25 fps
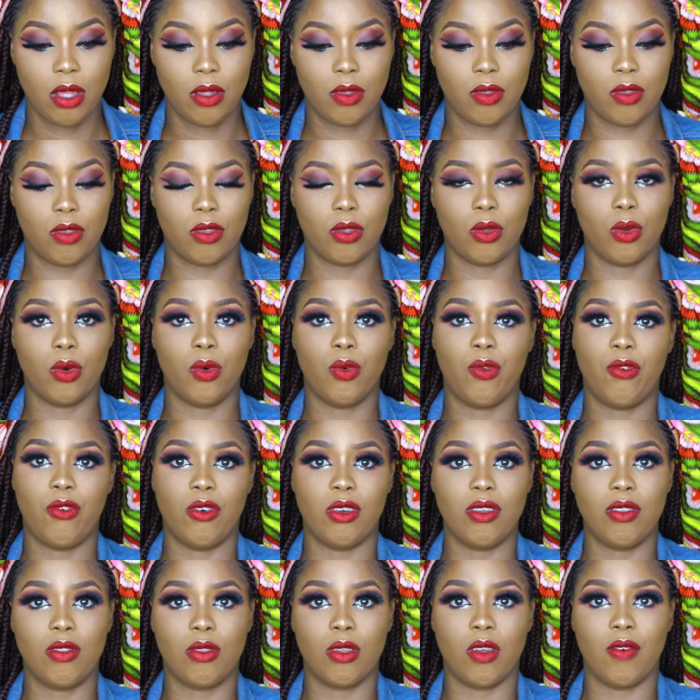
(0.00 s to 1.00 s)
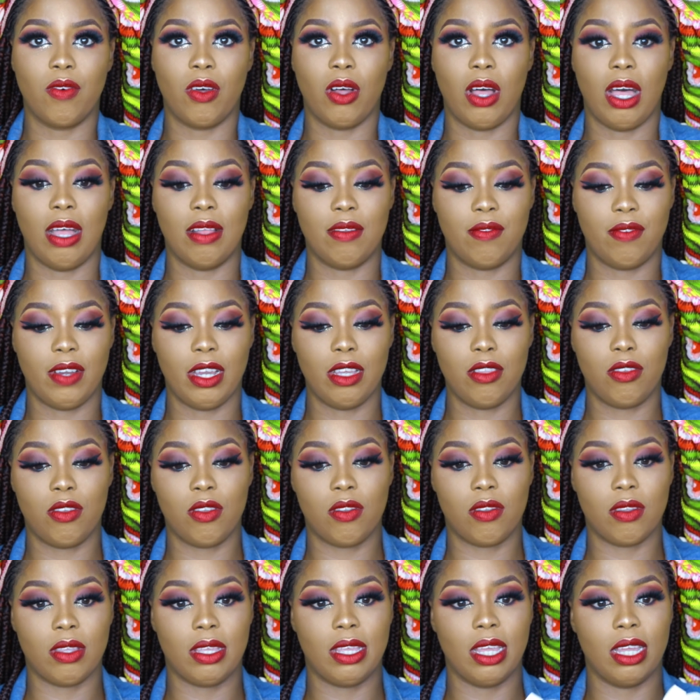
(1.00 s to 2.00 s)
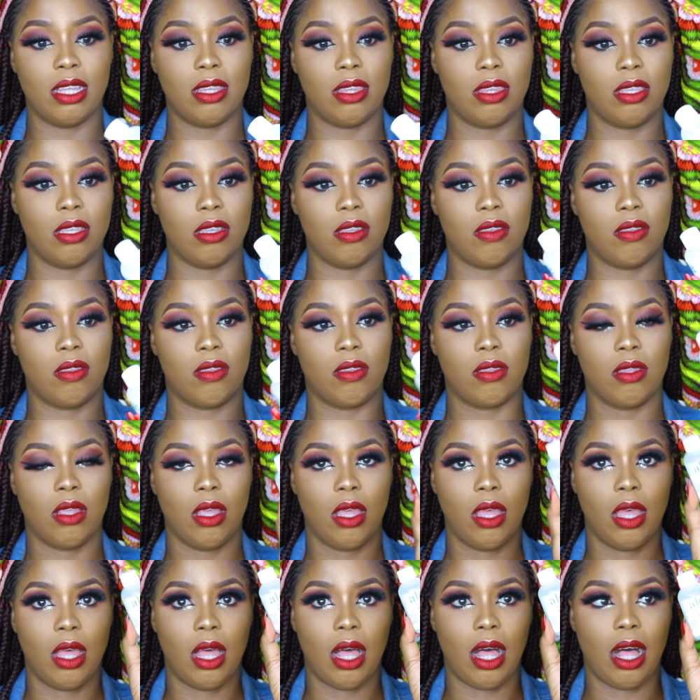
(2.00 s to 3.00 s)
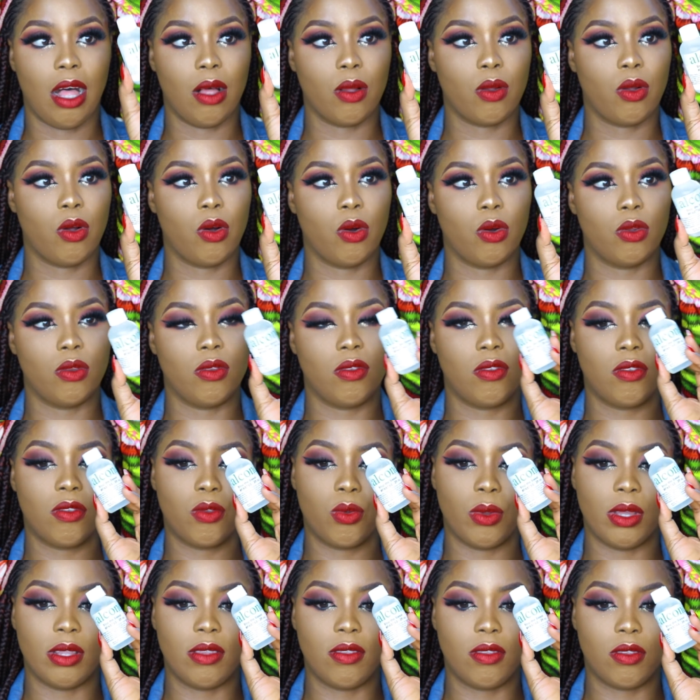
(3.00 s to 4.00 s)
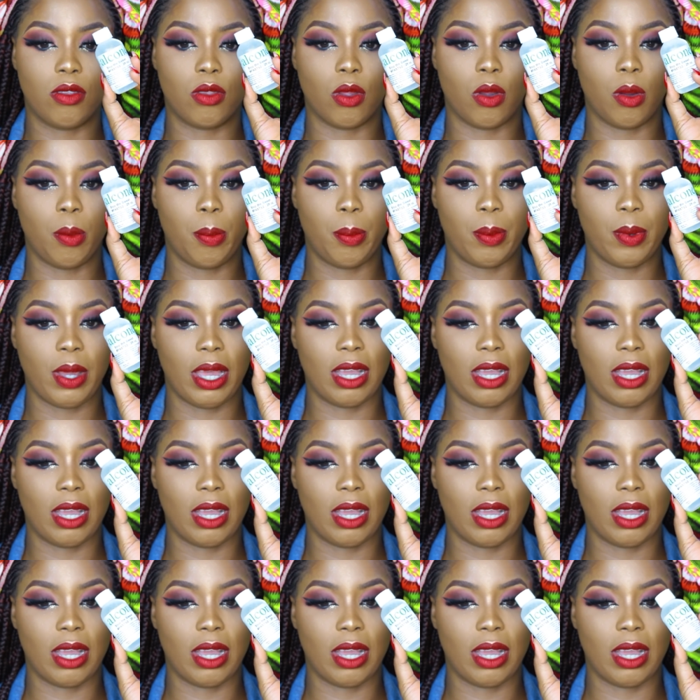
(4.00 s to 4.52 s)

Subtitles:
So first of all, I advise you to get this Alcone sweat stop.